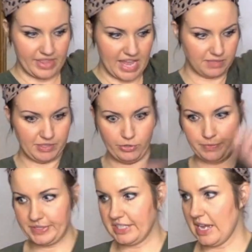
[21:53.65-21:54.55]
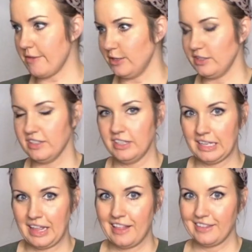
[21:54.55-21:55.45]
that's my trip to Savers.
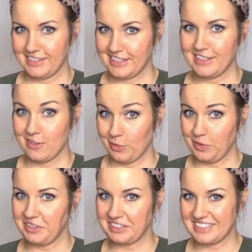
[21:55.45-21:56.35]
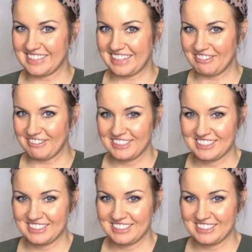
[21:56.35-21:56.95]
Let's get into the real good stuff.